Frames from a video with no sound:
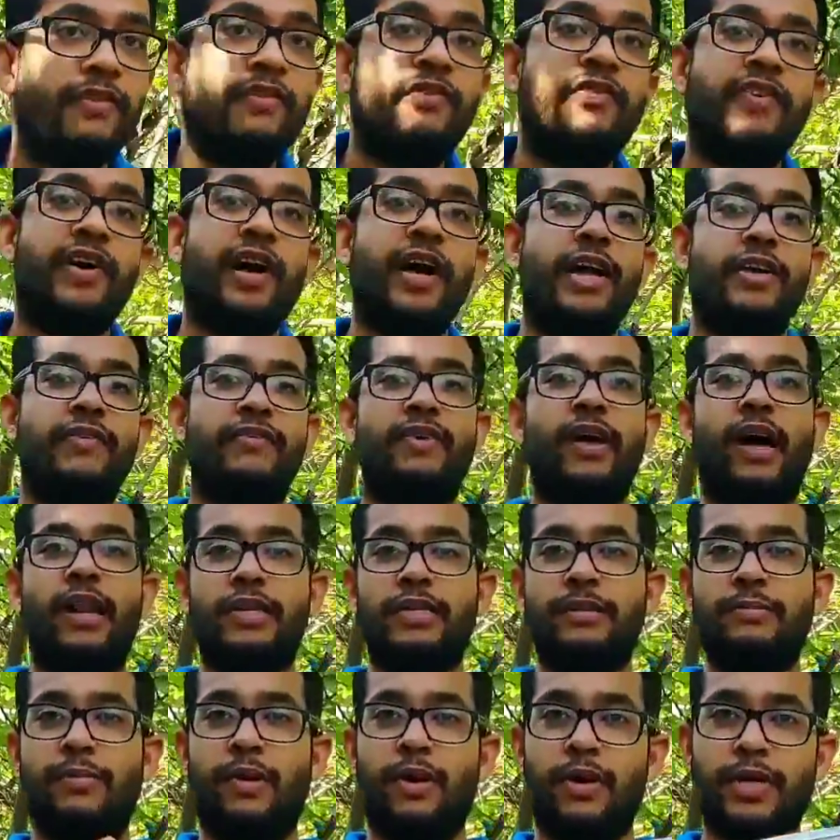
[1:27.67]

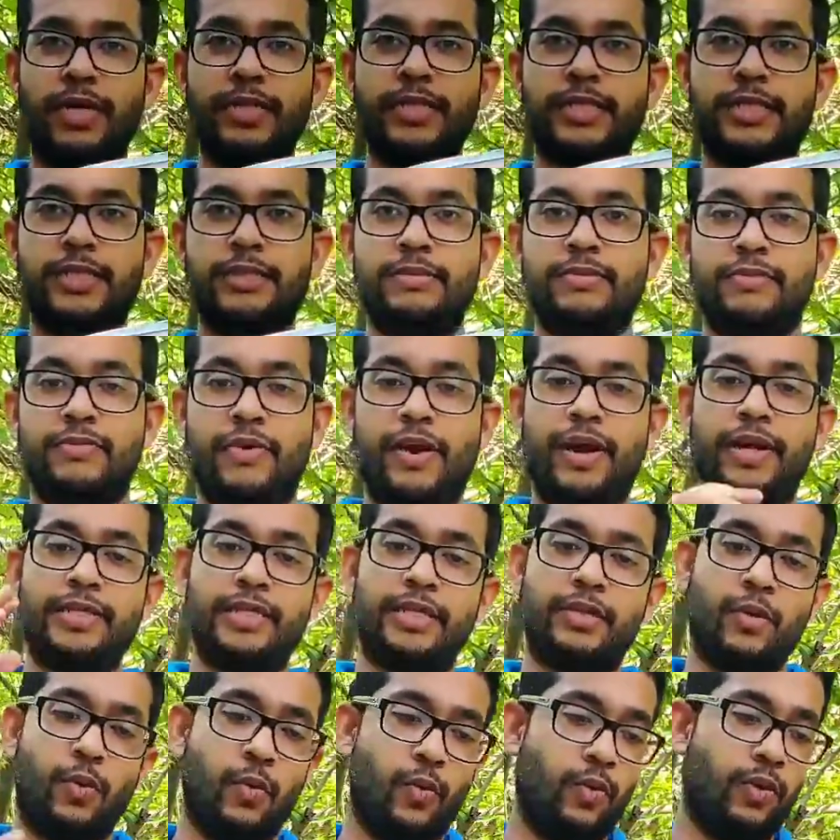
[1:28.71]
5-gallon bucket, right?
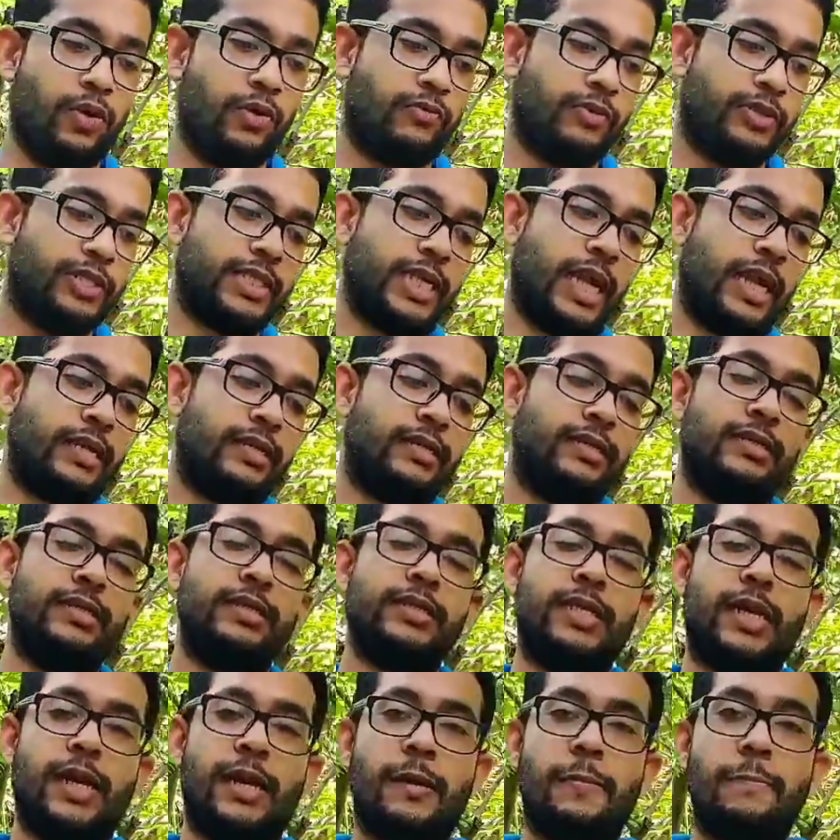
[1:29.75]
An old
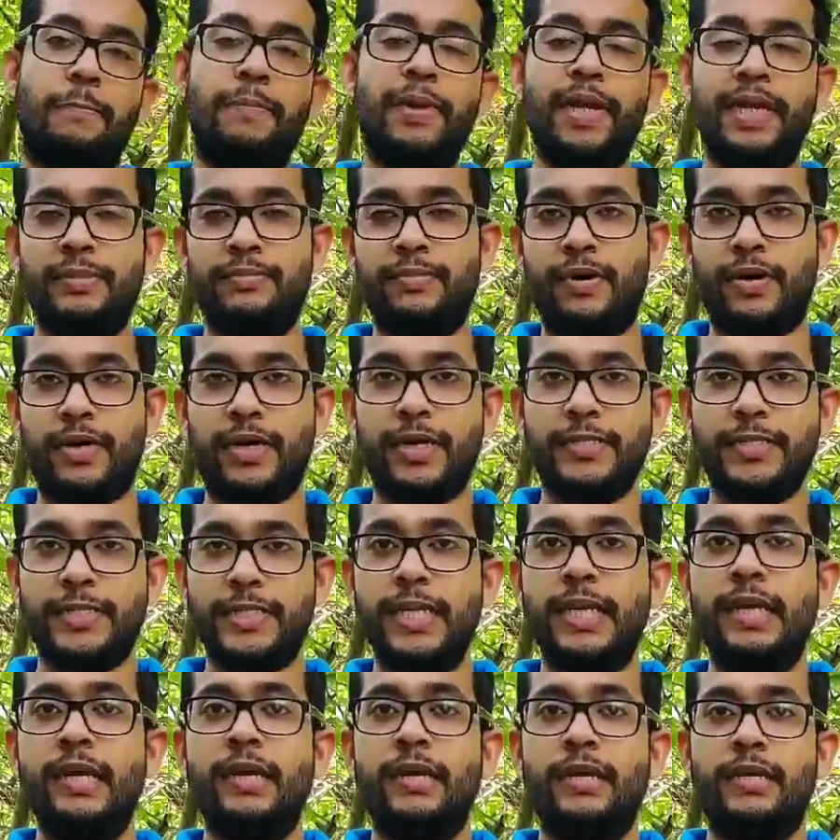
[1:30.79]
recycled paint bucket
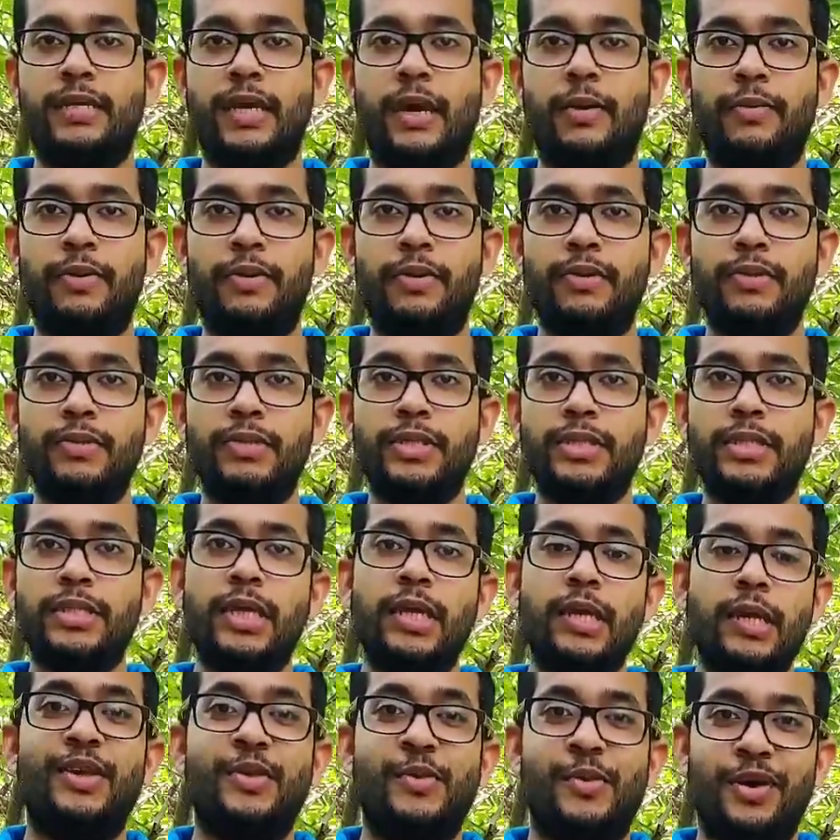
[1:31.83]
that we used.
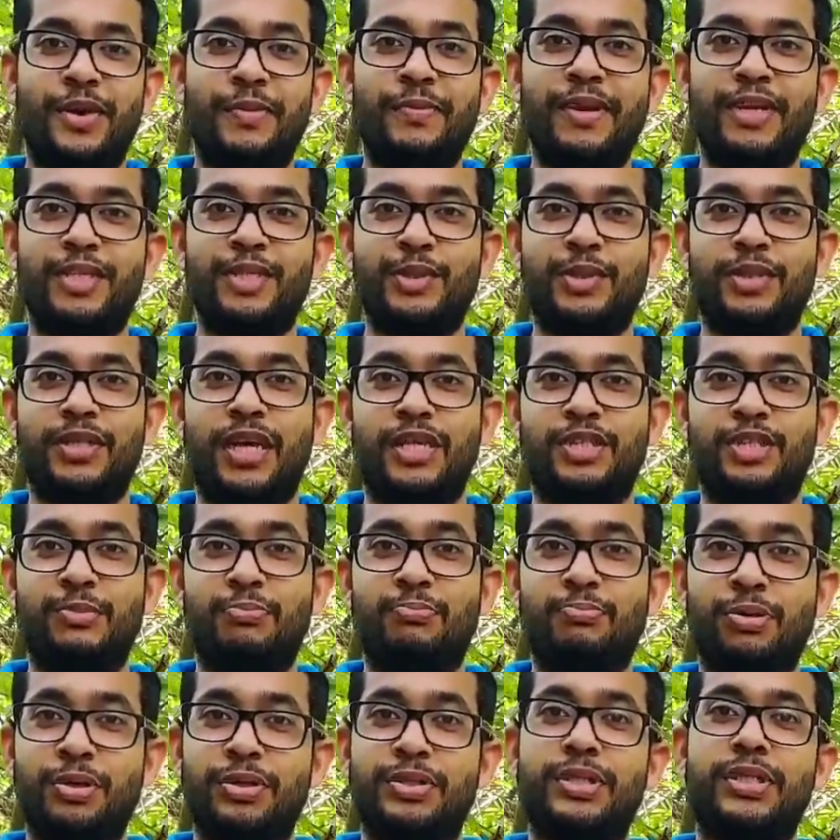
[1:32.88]
You want to make sure that you
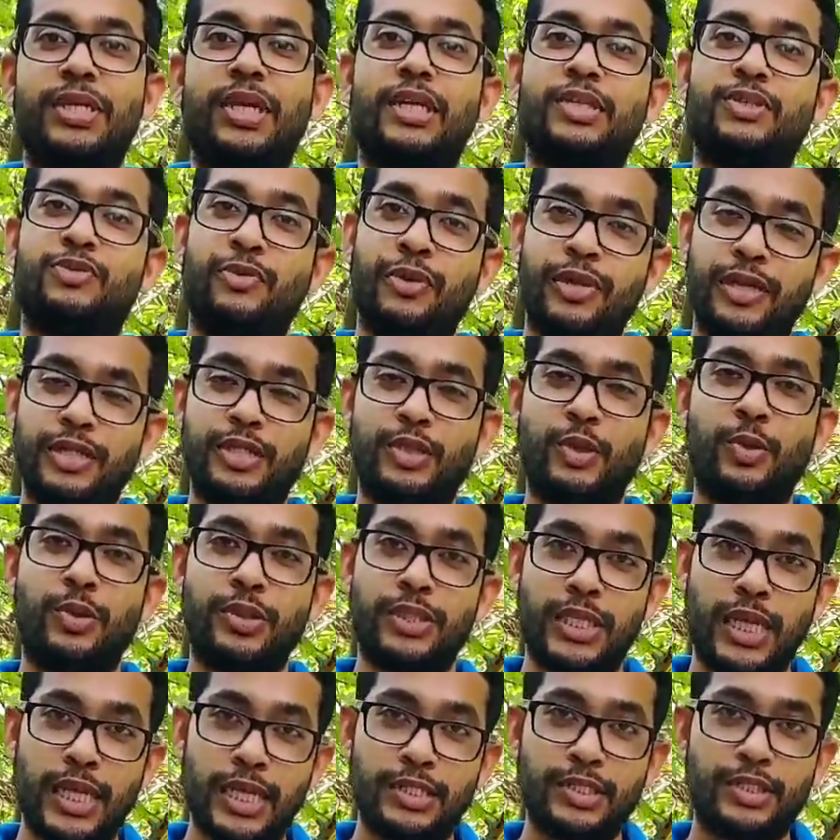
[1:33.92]
put drainage holes
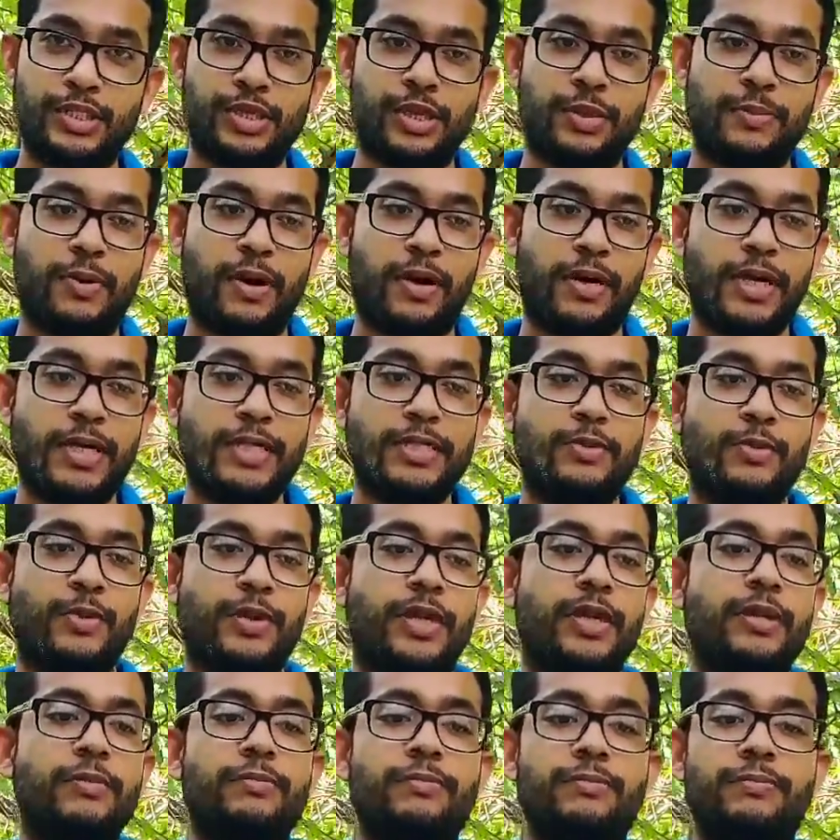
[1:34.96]
into your bucket. We
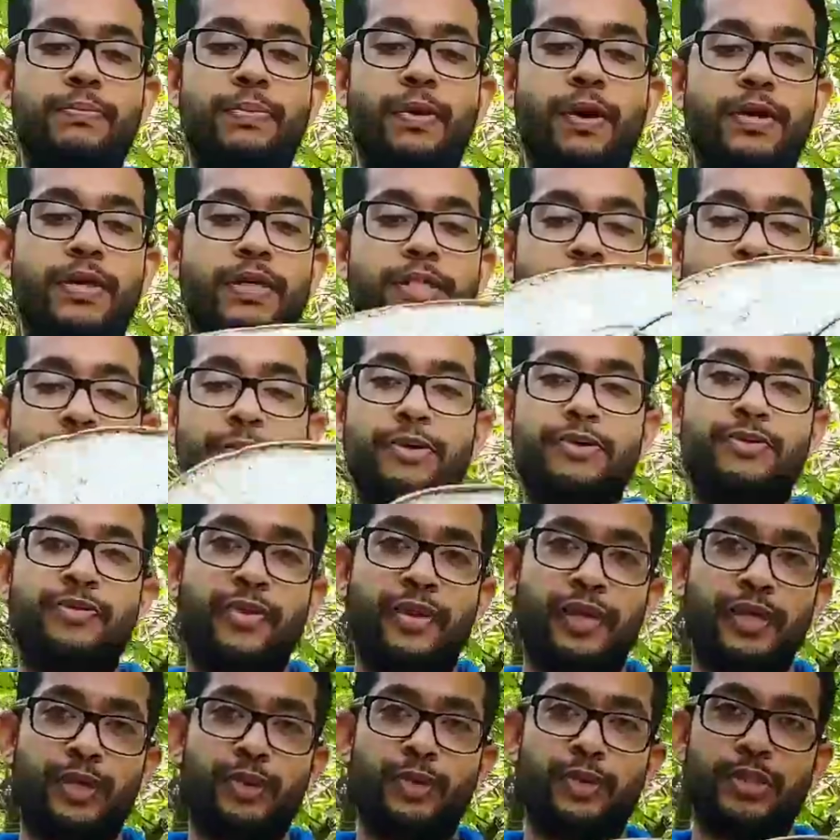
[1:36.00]
didn't bother to put
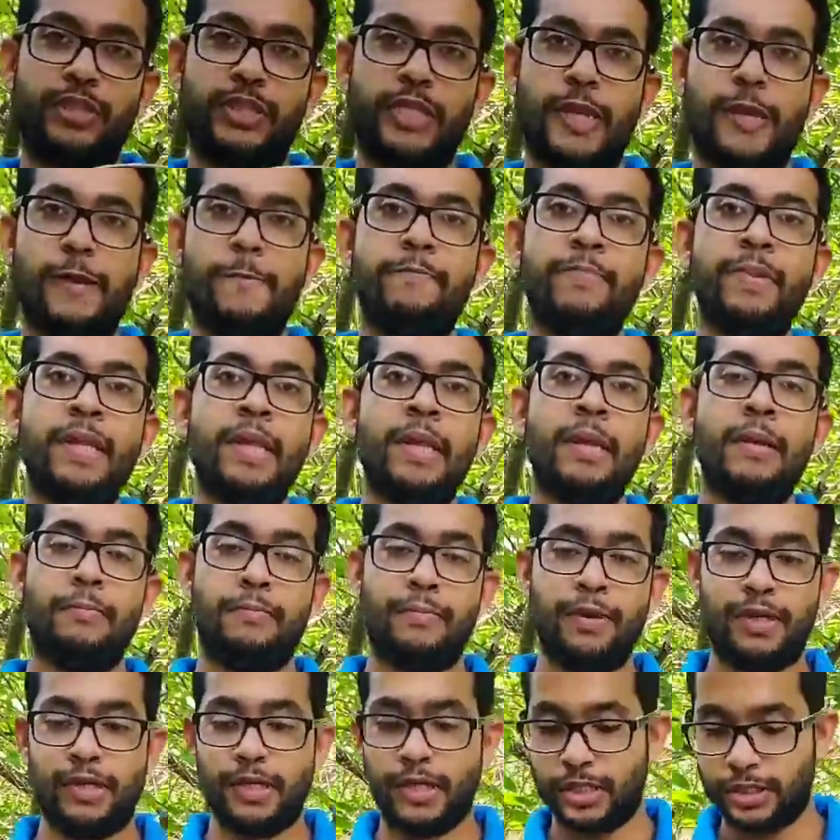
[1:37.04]
drainage holes here
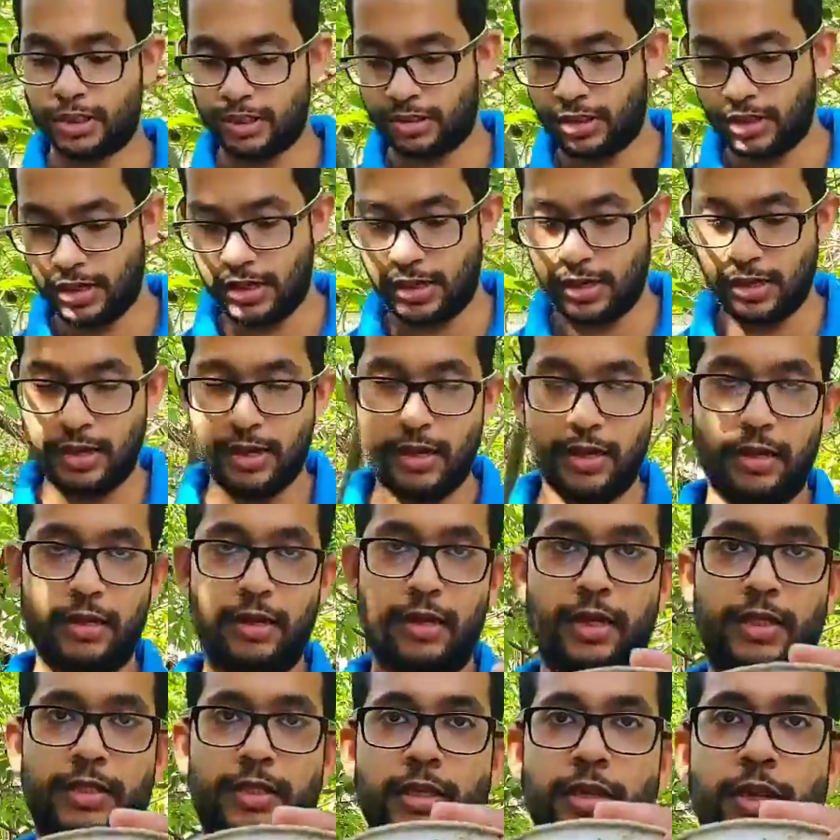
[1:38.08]
because there
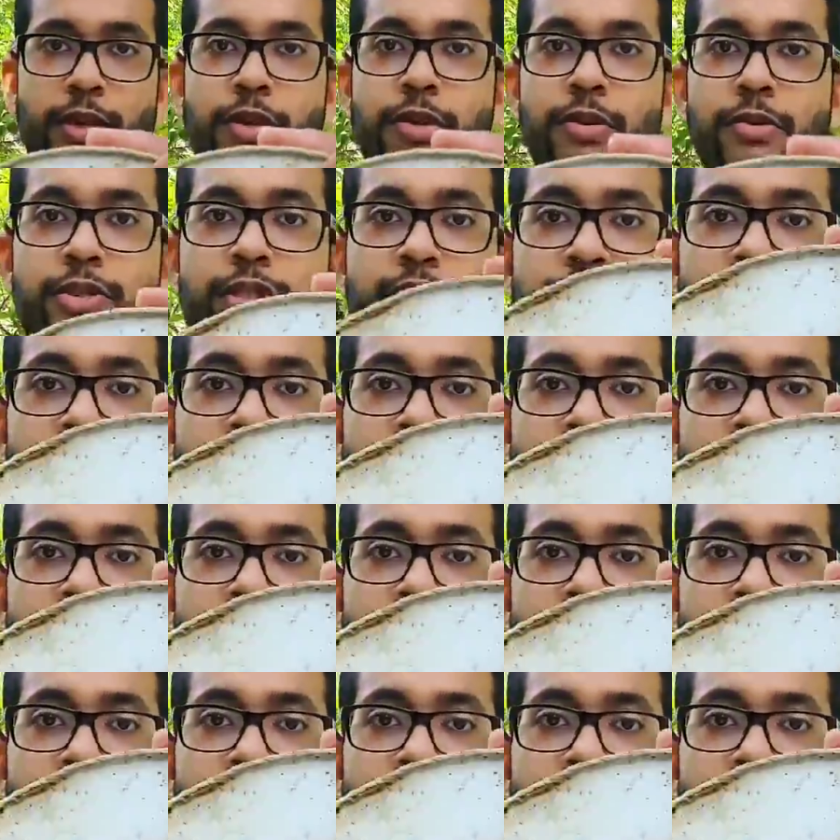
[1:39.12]
is a huge